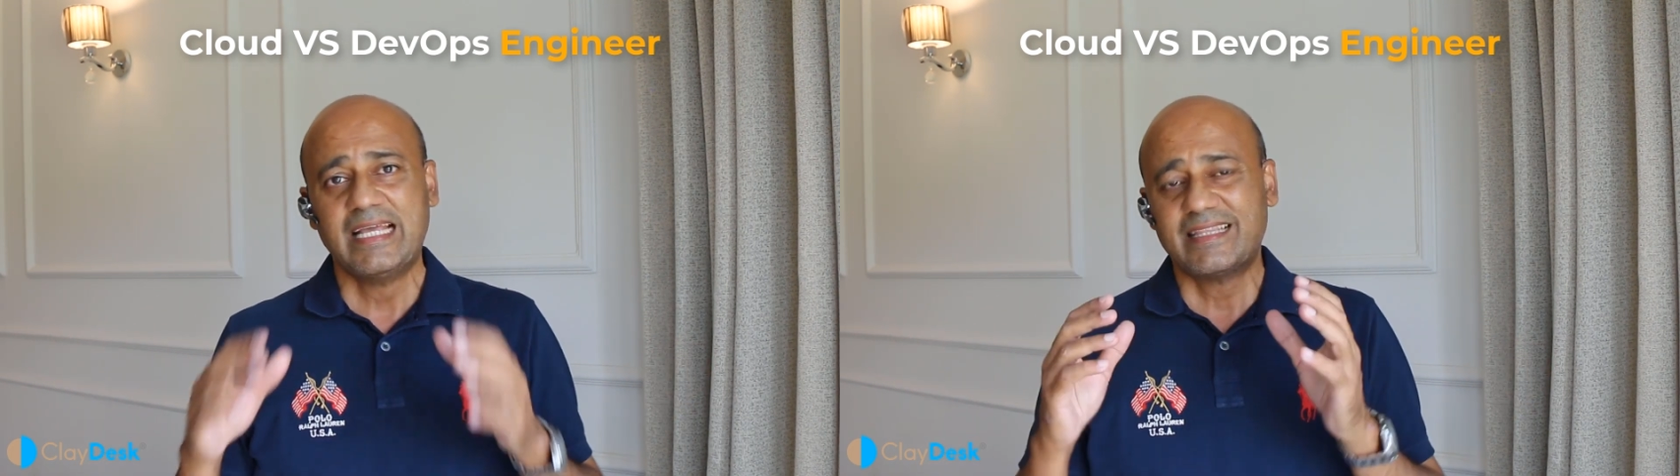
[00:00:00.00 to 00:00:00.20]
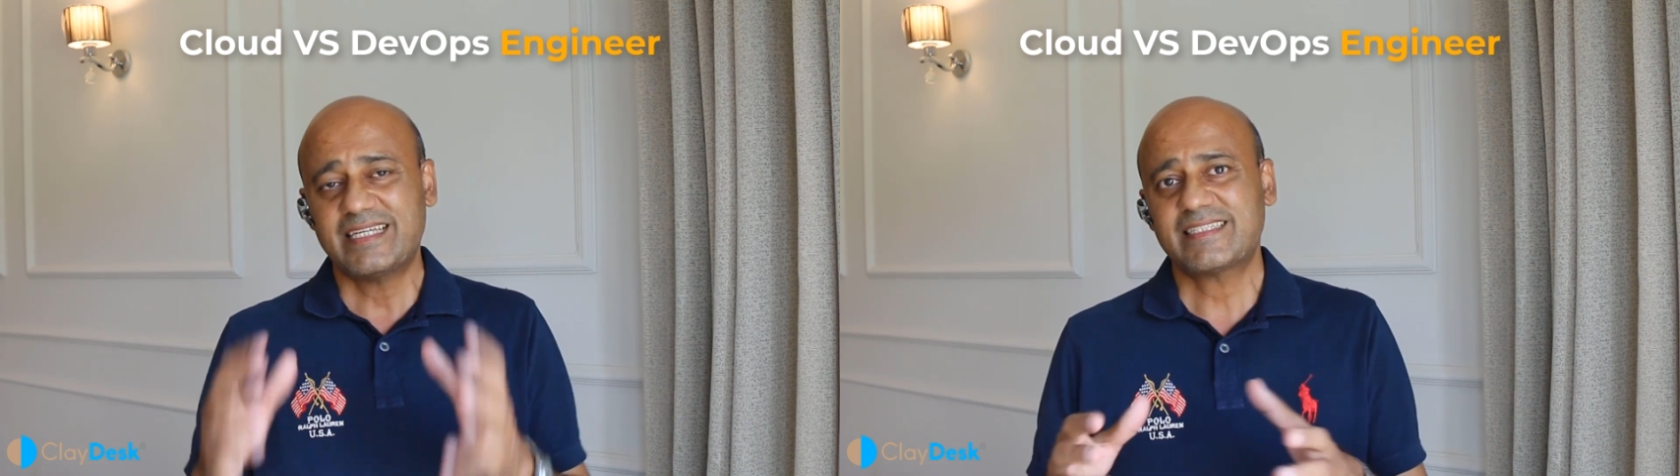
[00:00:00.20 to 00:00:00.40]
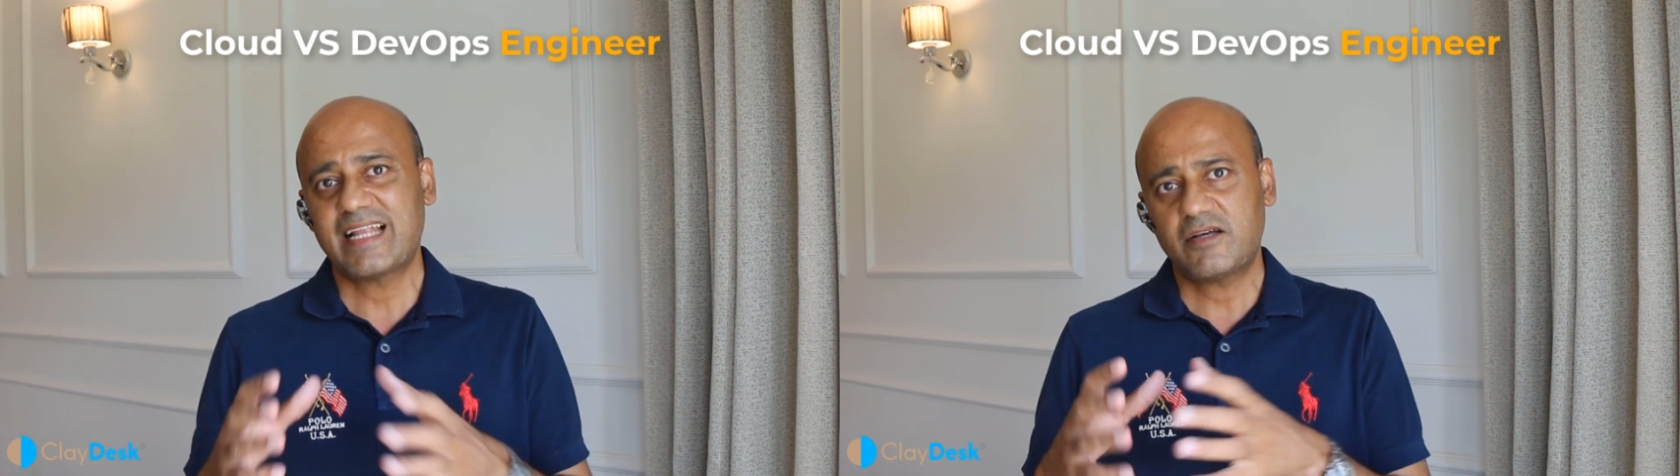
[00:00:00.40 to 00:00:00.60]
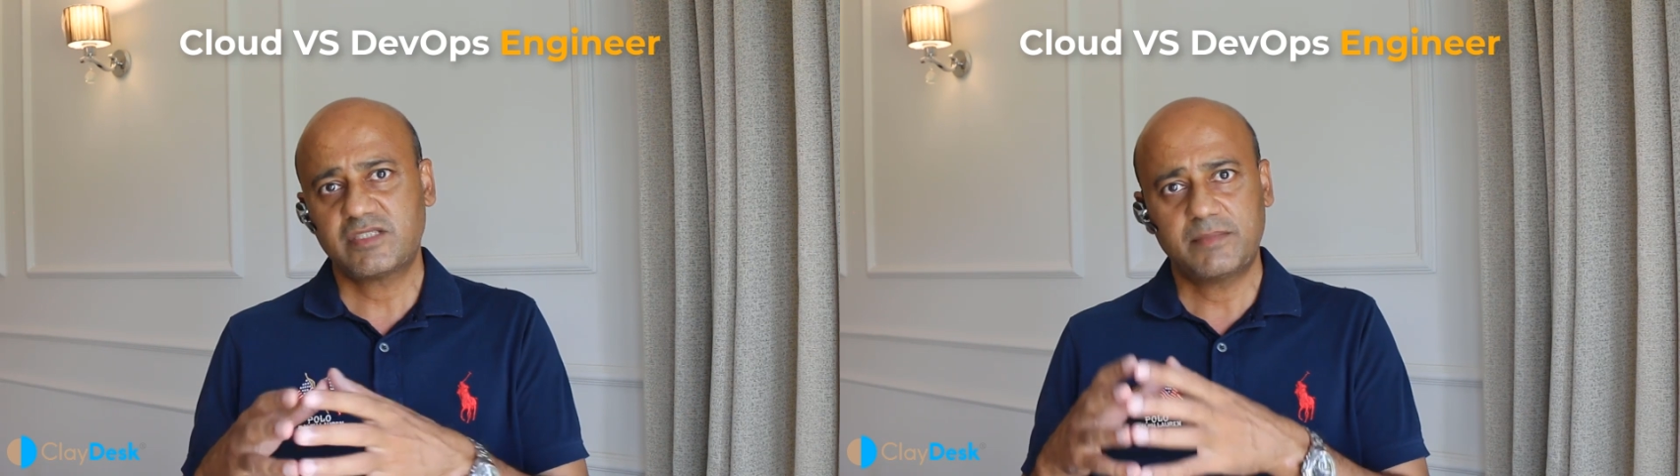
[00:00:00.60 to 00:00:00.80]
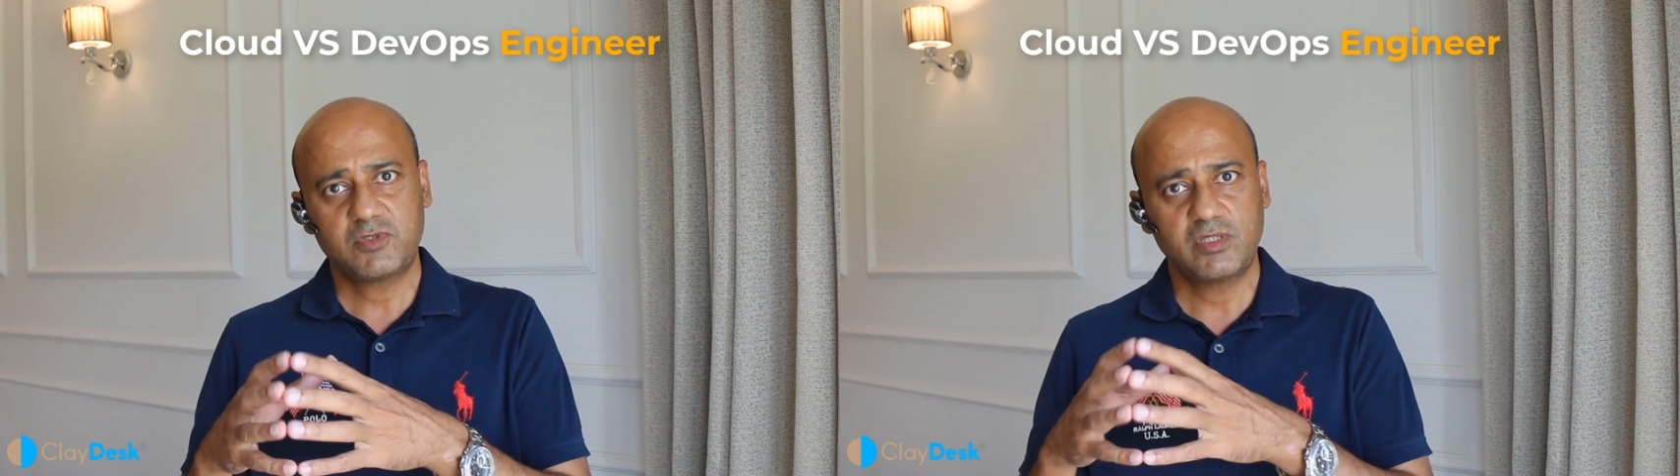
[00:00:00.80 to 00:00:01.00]
This allows
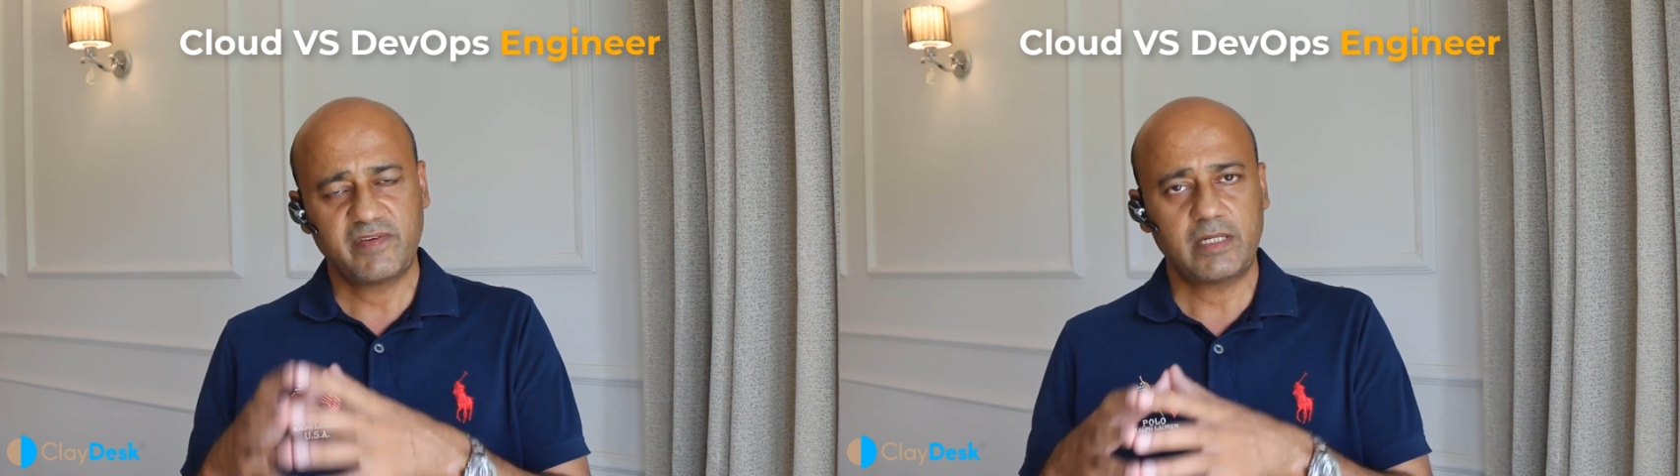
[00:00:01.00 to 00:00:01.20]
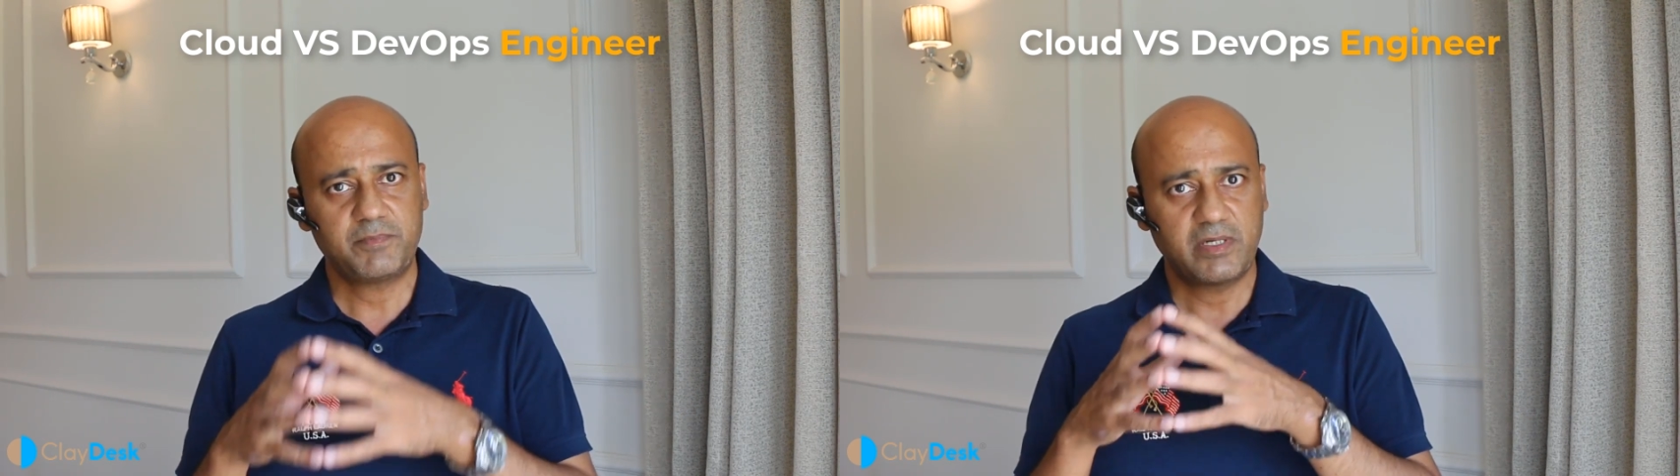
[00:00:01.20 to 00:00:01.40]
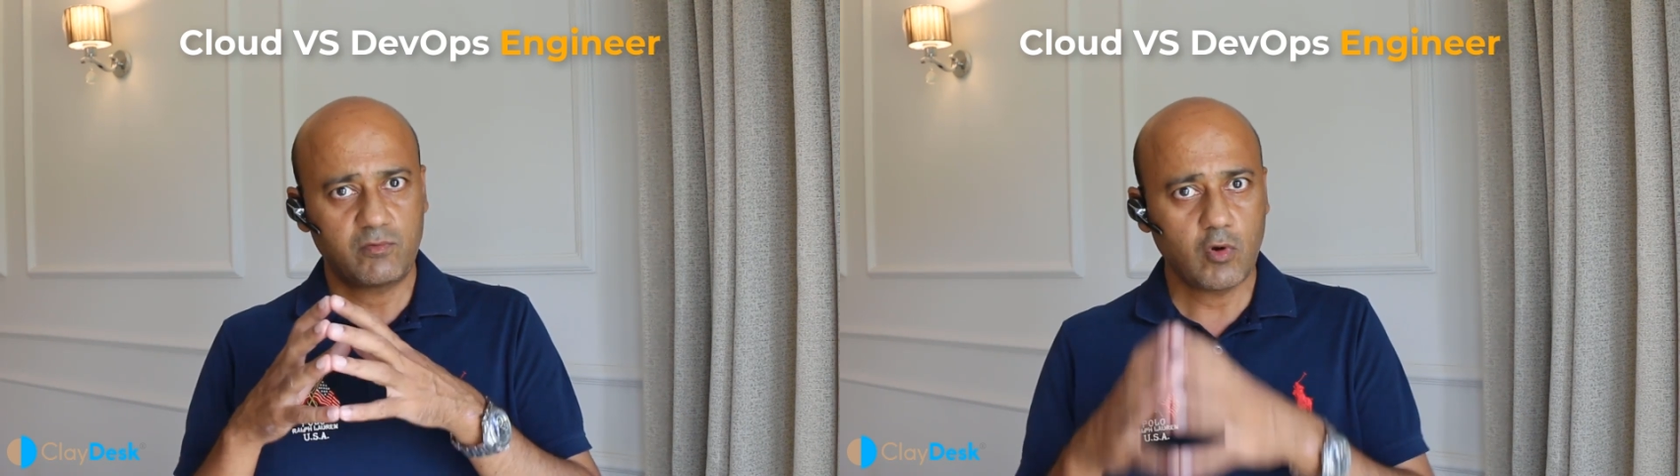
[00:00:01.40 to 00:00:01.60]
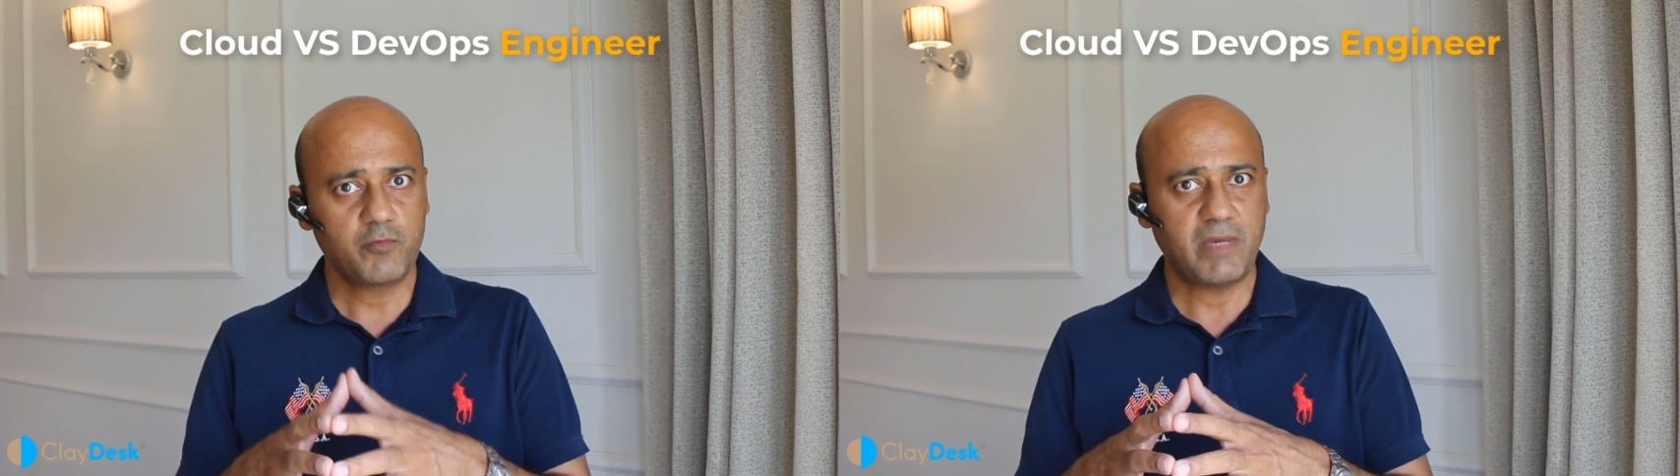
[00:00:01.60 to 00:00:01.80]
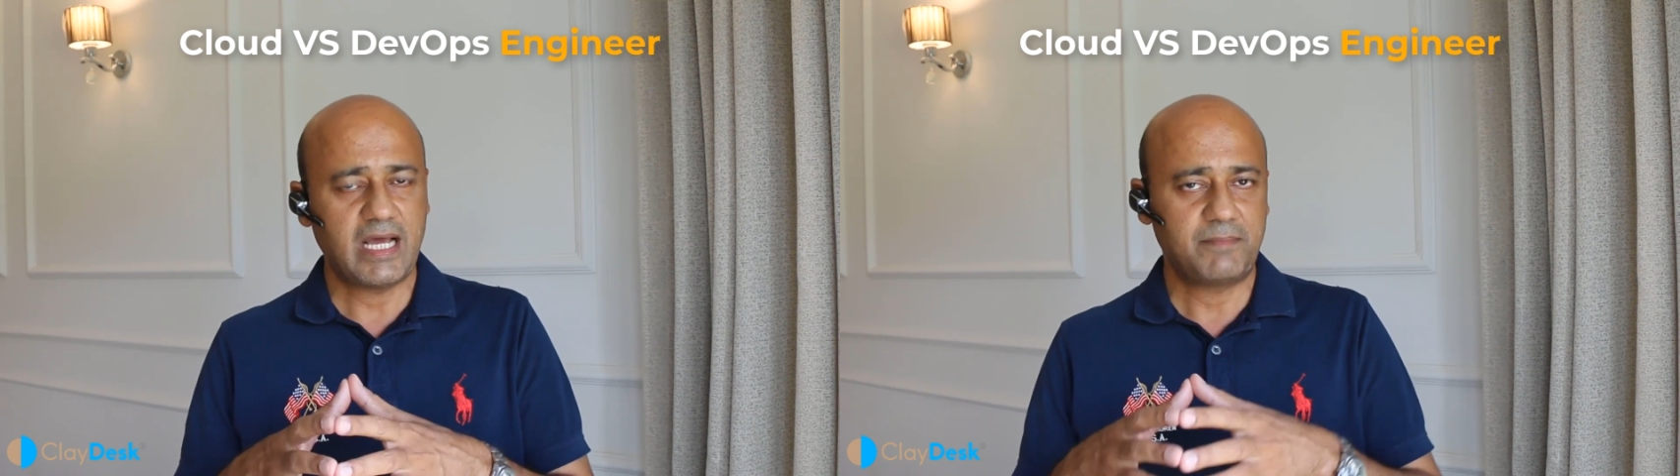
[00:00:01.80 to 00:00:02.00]
them to develop a
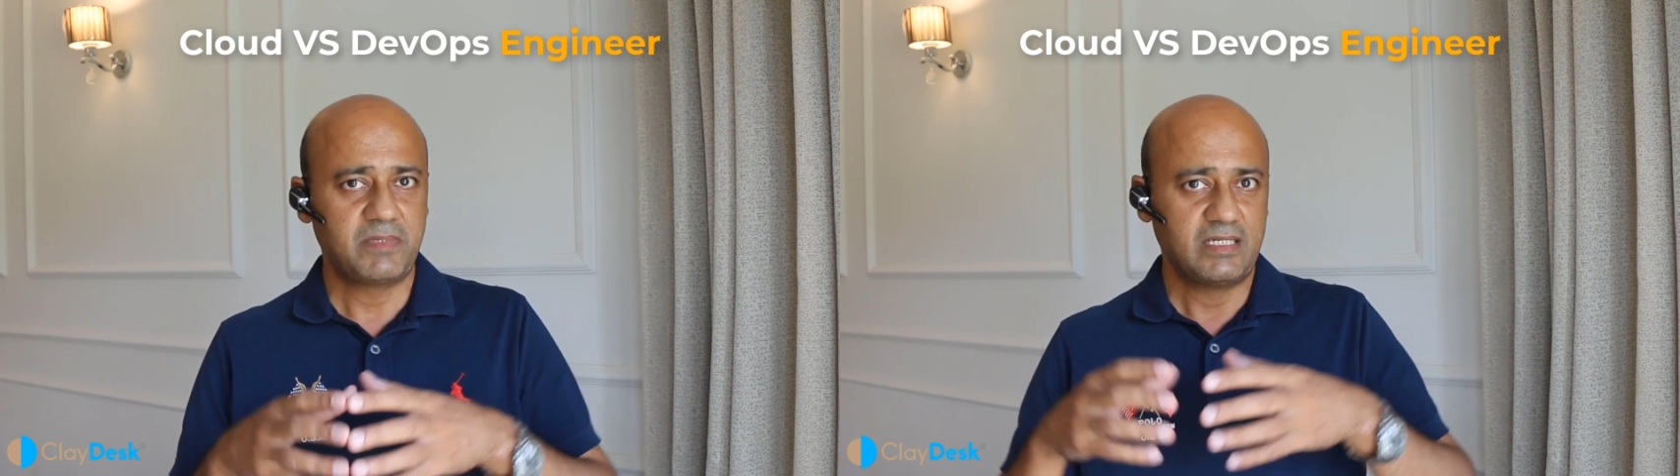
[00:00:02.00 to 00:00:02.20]
roadmap,